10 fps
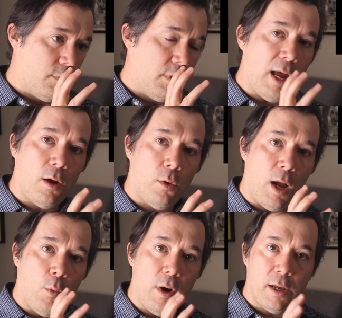Now,
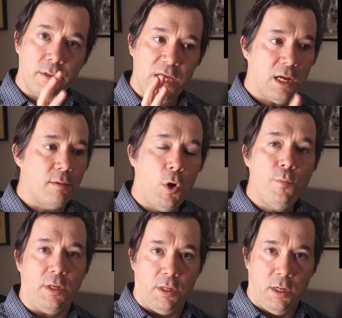I want to take a
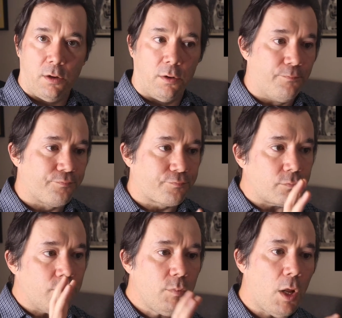moment here
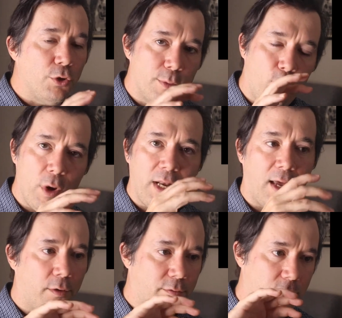to point
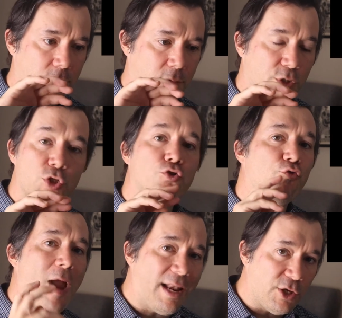out the
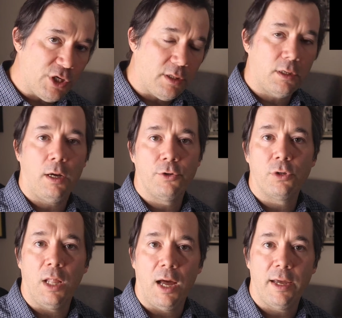strategy that
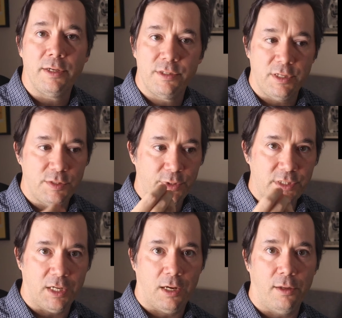underlies this
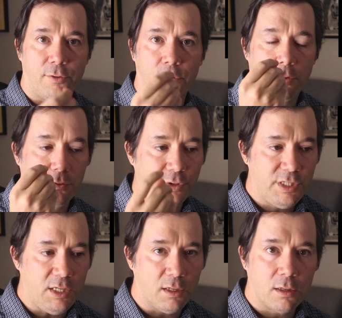particular
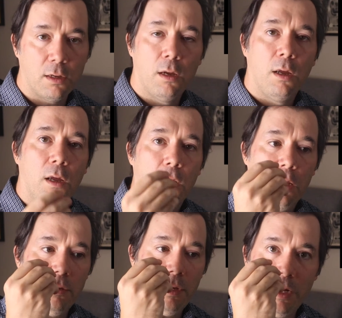critique.
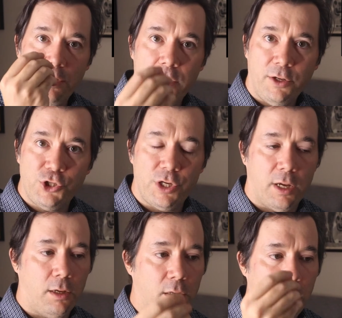In a
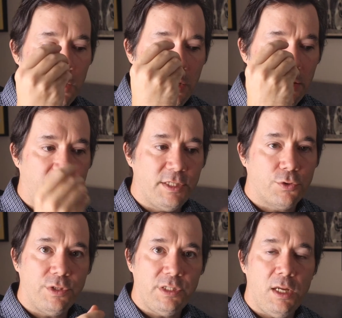nutshell, this
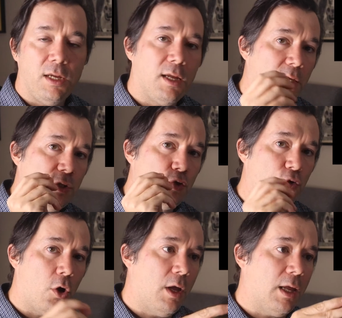critique is
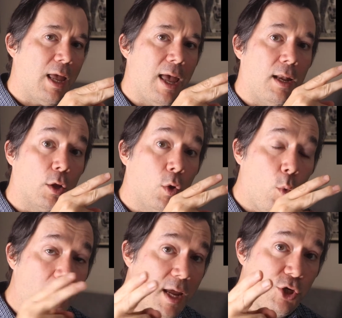drawing an
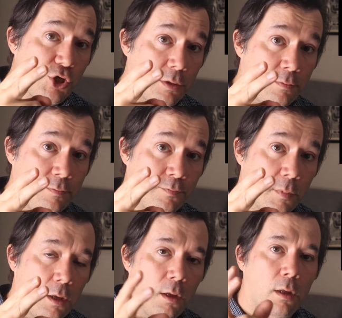equation
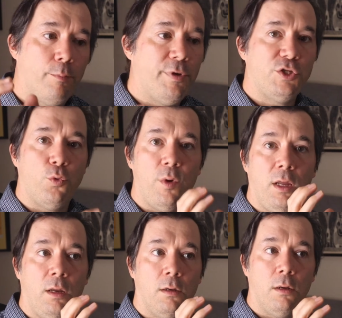
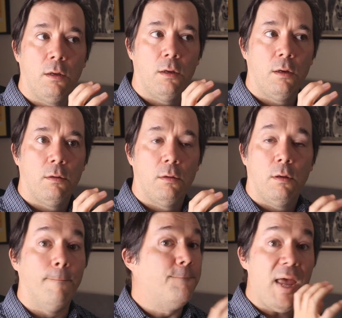between
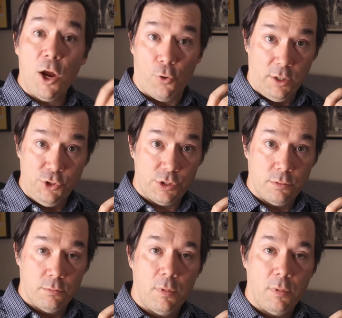marriage